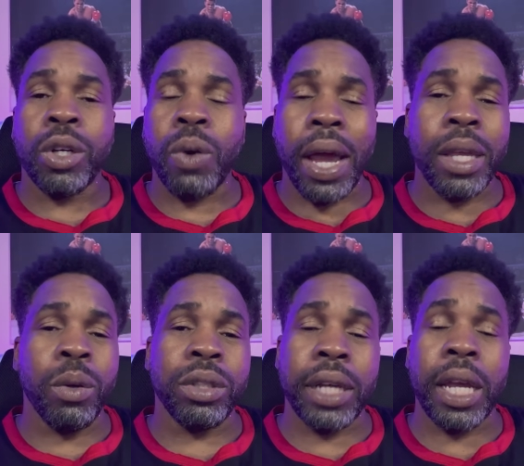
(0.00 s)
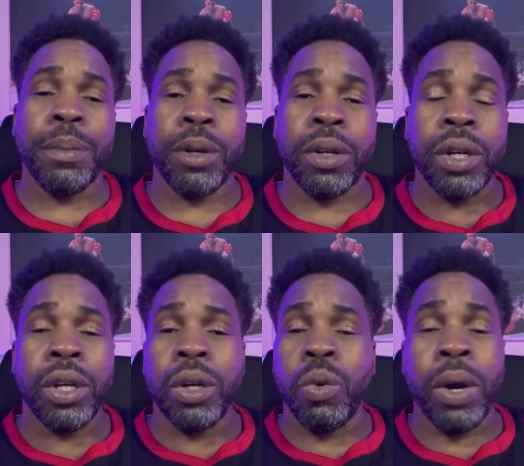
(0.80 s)
cryo chamber,
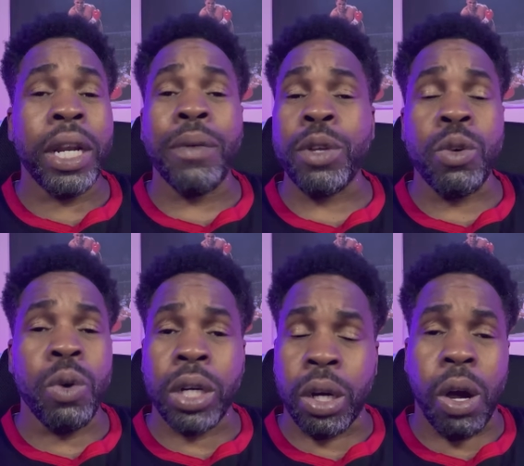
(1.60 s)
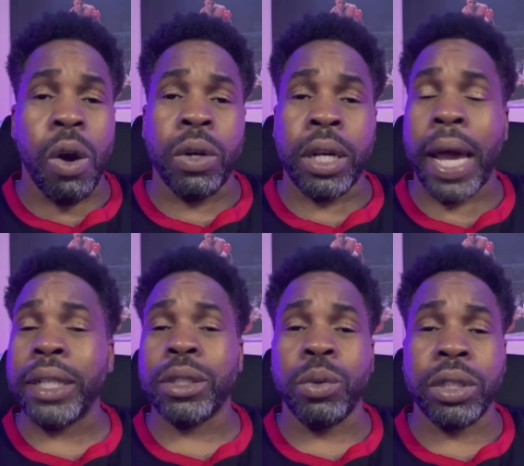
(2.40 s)
whatever you want to call it,
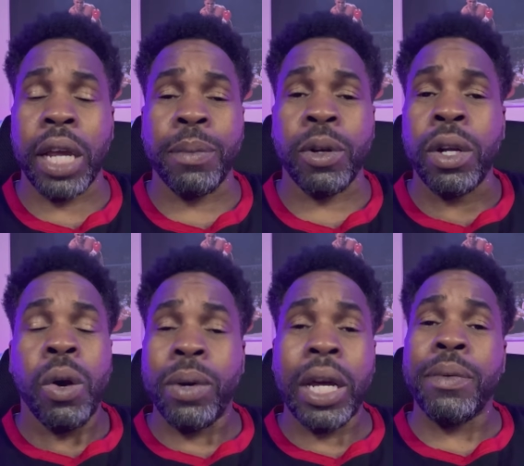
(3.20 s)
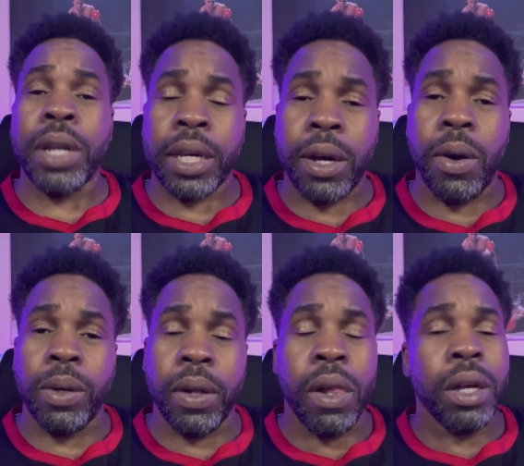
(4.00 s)
ISO chamber, whatever they
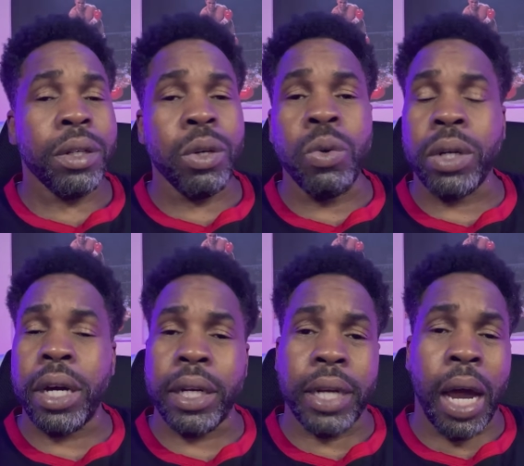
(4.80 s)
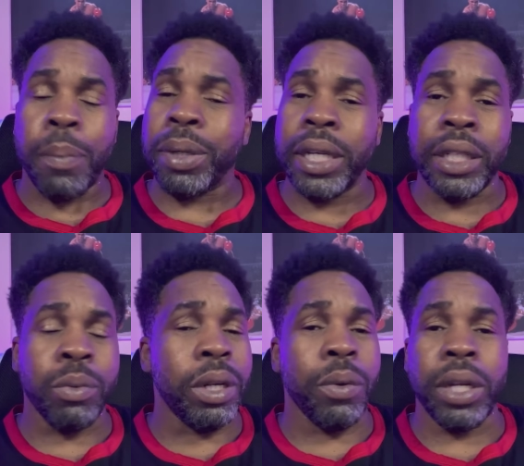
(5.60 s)
call it. Dude, cut it out, please.
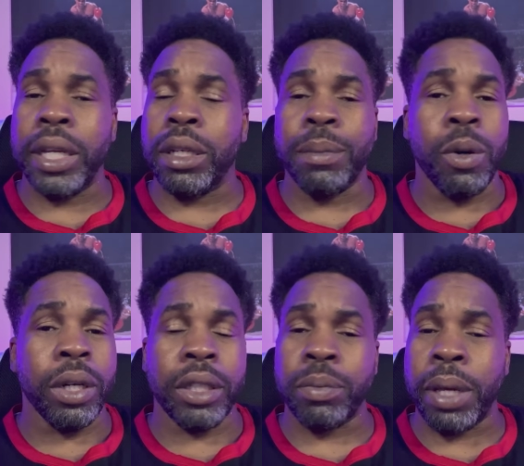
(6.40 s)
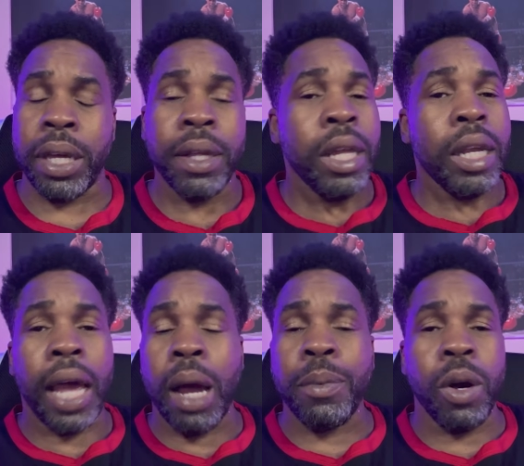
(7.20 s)
We don't need no more of this, man.
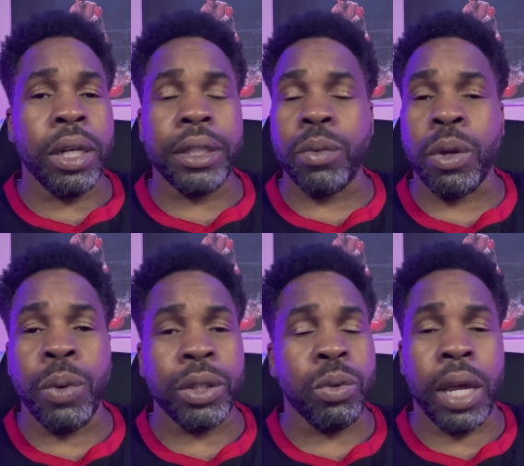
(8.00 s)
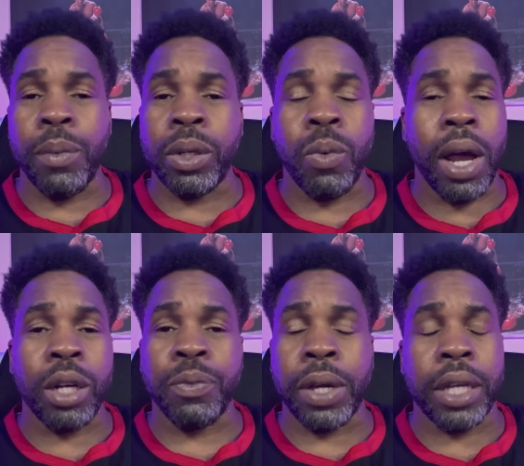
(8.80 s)
Like, I'm listen. We went through that with the
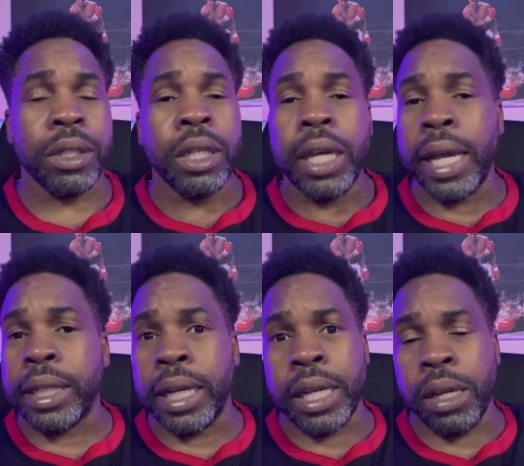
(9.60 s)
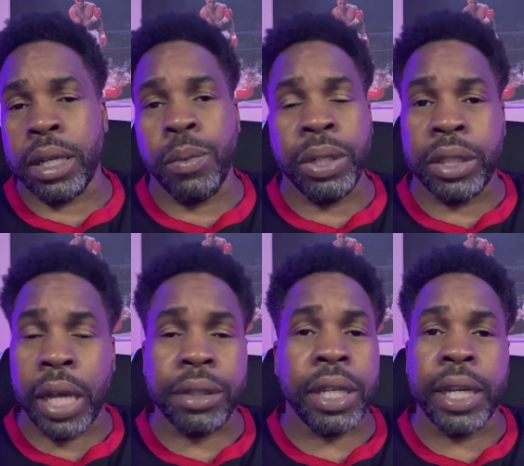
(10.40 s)
Wilder fans, and then then, then we
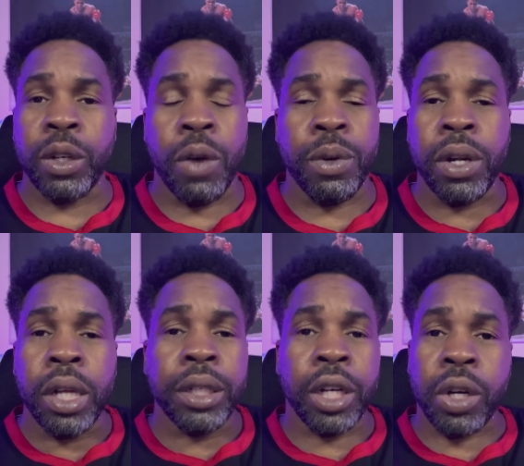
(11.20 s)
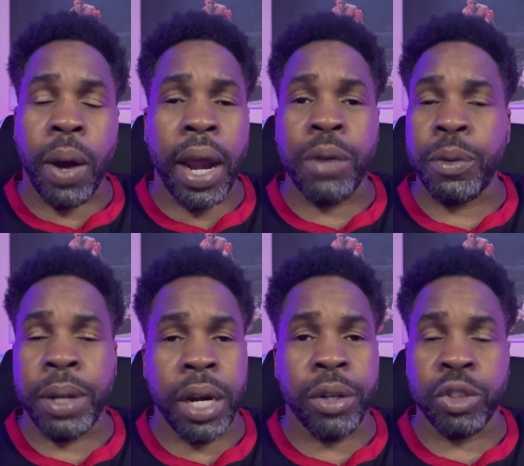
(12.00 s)
just getting over the crying from
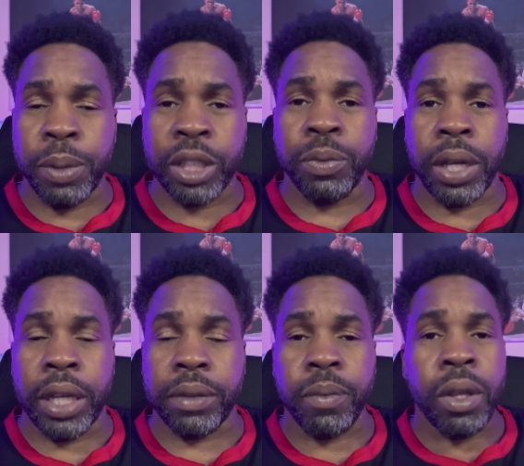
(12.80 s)
the Errol Spence fans.